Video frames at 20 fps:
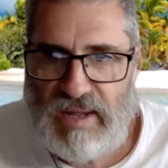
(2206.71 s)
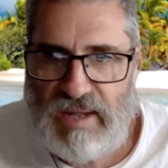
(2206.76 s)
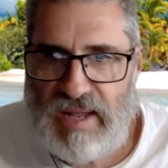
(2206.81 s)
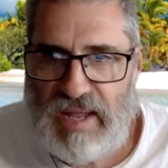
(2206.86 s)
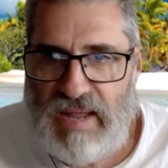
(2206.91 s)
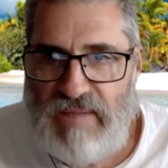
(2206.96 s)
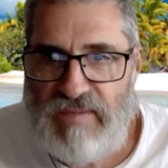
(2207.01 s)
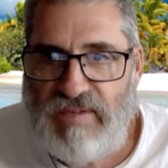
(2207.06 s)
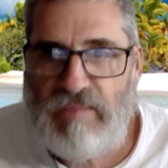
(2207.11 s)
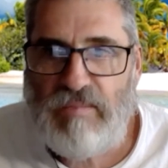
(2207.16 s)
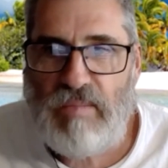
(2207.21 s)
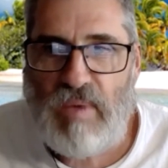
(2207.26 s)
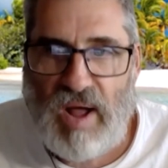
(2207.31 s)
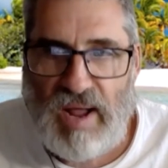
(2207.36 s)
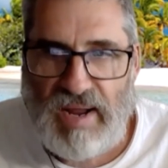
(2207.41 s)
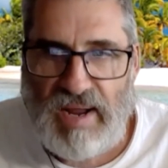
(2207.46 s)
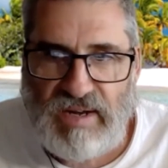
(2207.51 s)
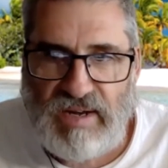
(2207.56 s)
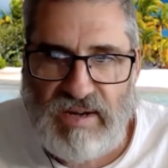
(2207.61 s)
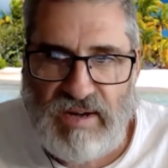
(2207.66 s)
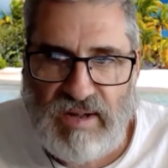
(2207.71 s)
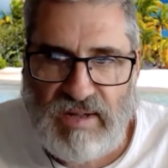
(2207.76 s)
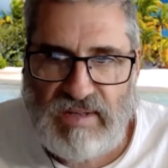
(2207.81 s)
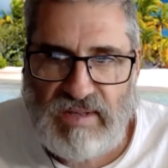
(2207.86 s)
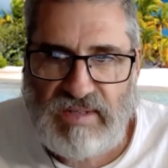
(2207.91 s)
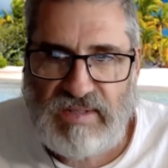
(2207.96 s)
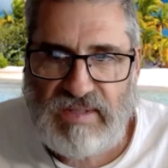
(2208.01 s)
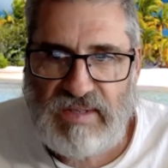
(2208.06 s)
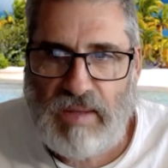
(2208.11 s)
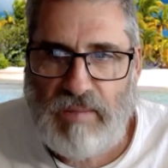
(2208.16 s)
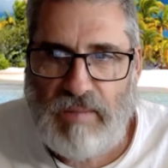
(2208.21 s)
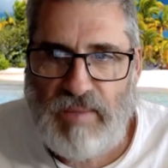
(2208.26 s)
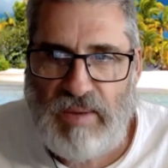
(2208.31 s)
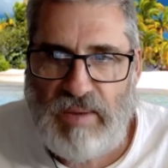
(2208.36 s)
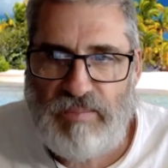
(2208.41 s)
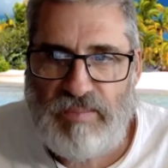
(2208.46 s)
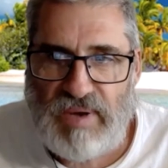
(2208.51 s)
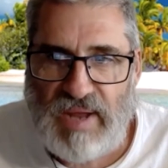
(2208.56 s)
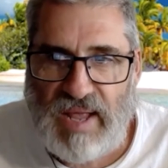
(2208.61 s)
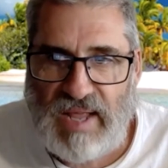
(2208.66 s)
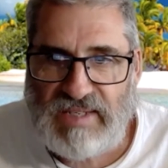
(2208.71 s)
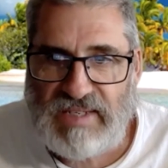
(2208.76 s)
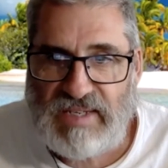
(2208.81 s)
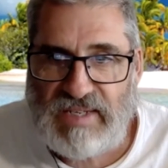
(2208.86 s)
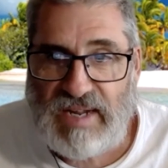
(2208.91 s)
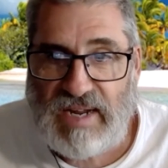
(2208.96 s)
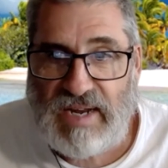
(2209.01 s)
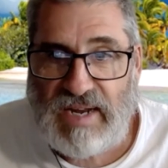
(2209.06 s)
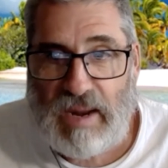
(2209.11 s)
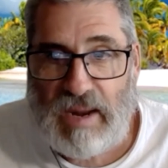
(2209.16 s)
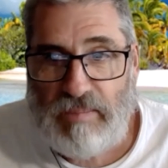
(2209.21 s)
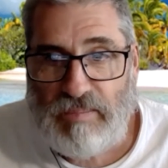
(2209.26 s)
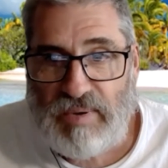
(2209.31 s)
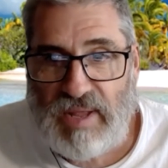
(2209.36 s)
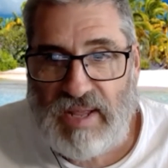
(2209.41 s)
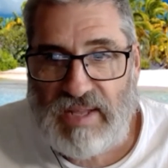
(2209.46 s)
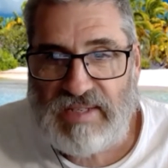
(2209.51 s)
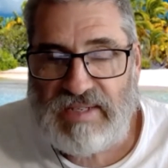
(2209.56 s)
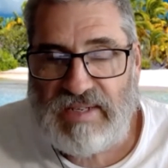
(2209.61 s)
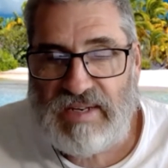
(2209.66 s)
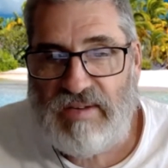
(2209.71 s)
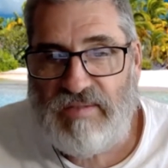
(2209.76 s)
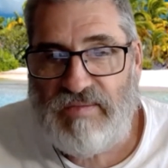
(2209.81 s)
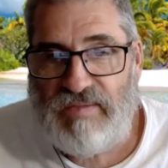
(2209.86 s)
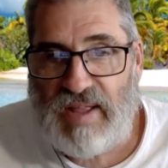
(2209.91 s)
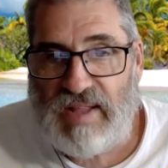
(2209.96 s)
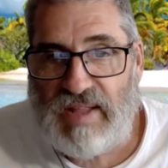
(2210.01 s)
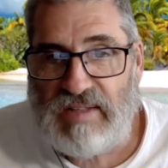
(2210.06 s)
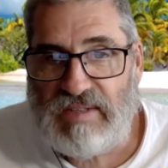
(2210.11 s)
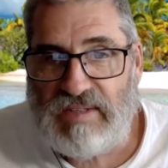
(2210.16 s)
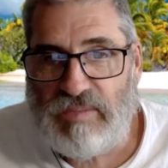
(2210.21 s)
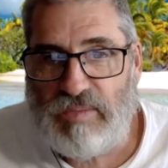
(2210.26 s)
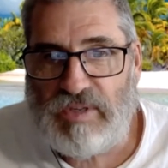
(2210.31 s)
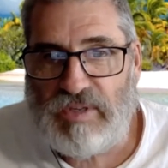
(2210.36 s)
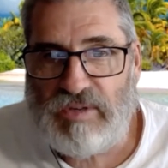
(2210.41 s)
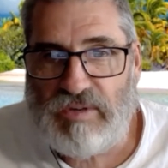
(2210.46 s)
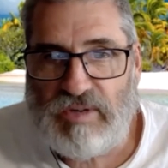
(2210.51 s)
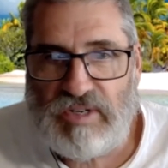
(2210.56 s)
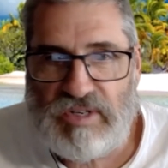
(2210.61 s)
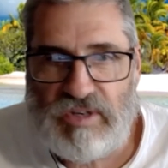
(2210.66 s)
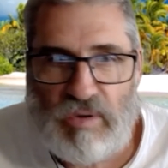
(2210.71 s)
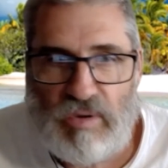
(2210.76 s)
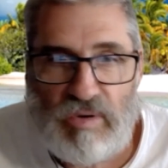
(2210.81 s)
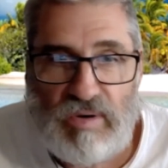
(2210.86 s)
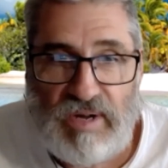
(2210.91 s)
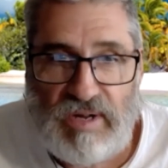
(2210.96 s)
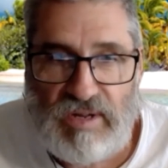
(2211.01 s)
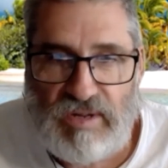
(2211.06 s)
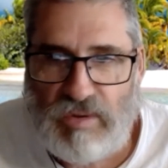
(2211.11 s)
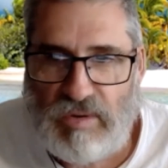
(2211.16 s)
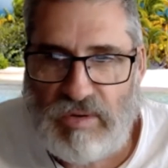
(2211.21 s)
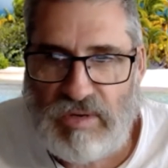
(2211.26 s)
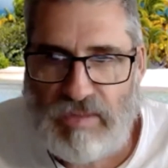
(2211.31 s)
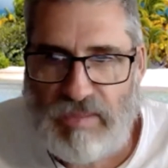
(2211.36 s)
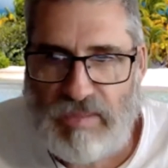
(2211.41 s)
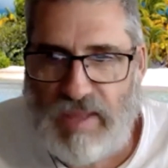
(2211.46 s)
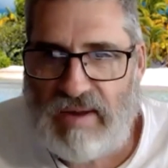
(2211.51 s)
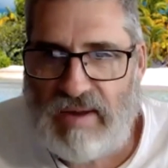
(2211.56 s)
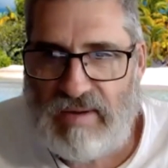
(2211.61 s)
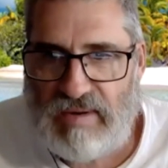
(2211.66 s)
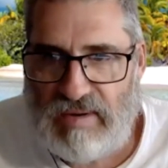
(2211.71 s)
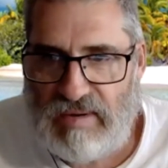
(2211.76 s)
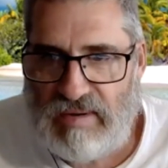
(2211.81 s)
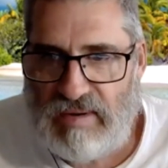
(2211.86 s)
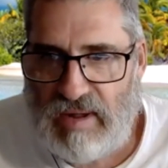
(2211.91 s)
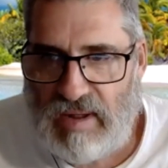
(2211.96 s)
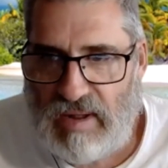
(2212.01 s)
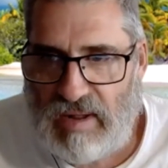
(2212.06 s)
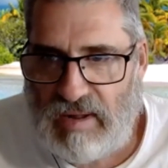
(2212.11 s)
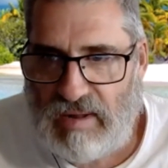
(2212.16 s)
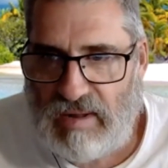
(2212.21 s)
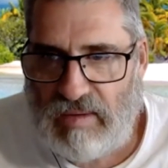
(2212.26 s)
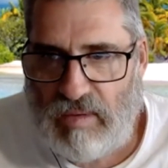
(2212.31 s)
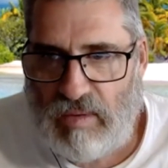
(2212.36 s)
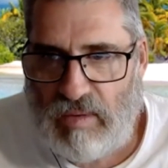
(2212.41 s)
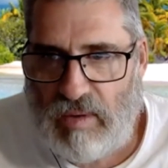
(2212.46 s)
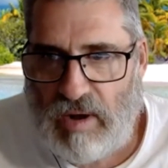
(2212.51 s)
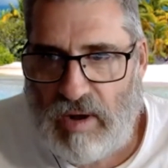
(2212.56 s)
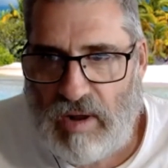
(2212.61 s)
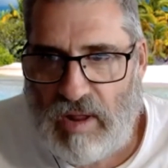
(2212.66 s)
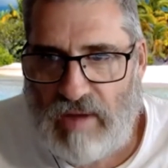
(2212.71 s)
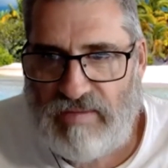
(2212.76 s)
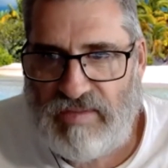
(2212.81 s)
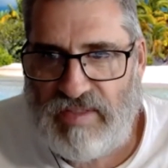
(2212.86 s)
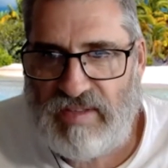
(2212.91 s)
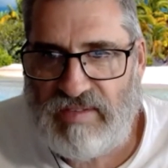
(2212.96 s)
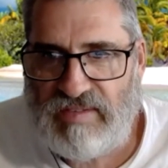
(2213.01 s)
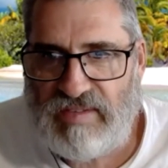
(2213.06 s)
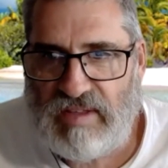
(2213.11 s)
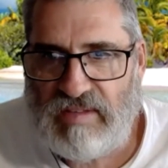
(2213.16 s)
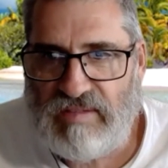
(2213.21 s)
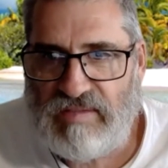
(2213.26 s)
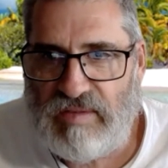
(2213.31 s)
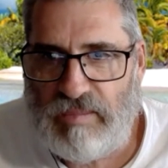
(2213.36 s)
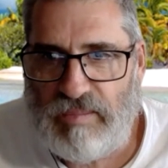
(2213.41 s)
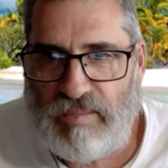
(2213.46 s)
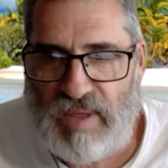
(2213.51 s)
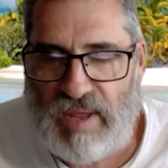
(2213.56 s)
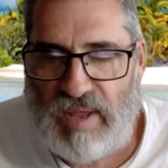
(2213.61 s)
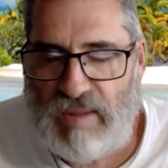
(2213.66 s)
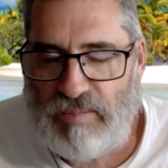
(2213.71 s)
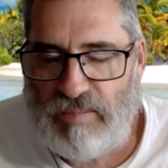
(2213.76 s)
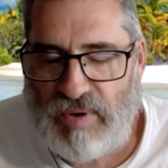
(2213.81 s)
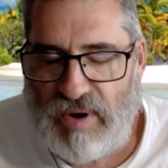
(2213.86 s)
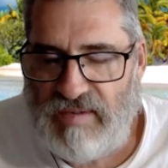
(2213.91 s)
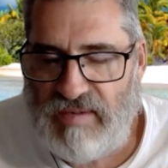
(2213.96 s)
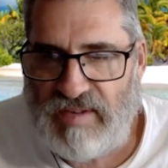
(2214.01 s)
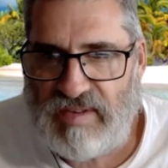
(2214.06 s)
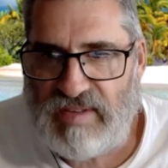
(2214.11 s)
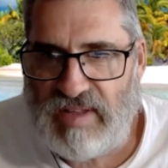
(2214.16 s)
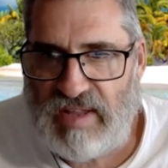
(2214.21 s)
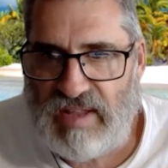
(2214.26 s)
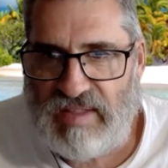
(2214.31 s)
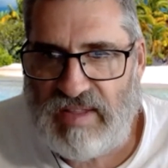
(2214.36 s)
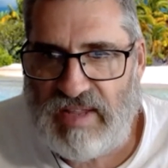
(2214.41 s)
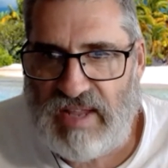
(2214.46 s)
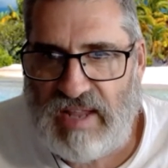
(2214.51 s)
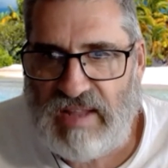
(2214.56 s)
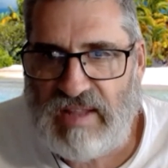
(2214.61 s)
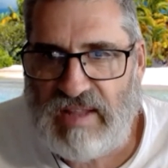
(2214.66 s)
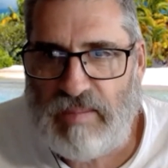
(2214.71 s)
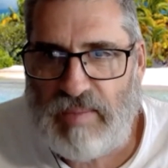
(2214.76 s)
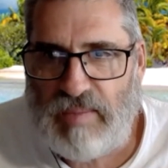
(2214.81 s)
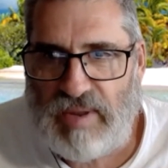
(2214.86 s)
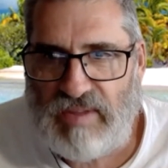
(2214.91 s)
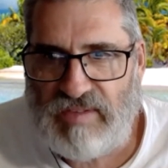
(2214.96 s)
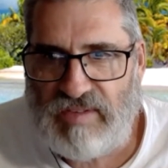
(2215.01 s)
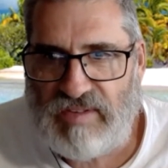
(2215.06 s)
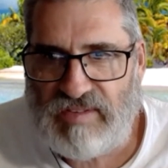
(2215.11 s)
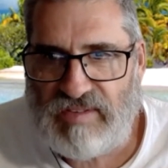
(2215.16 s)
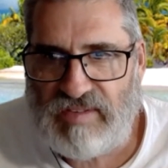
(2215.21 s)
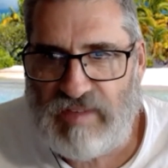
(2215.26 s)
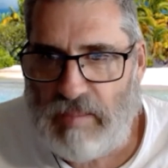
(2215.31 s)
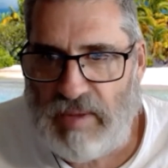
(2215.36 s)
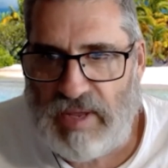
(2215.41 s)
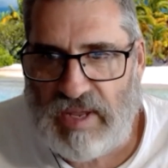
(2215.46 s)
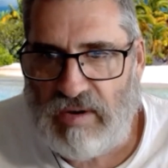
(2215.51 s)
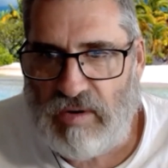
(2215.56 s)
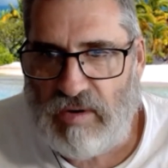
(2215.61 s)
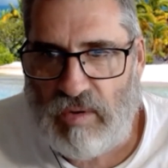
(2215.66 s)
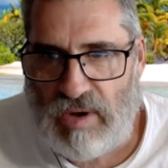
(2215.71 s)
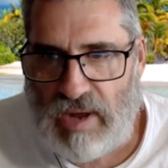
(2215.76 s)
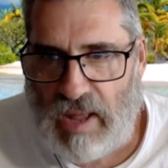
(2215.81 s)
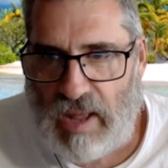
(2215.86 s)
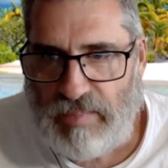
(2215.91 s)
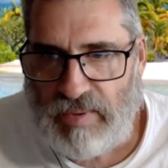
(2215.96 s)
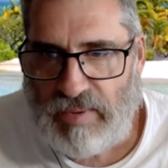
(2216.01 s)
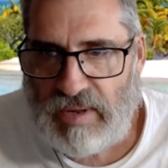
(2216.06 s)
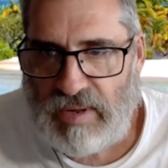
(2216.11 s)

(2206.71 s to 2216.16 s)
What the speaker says: even-mindedness amid pleasant and unpleasant events, which Krishna already talked about a lot of these things previously in the Gita, but he's just summing it all up.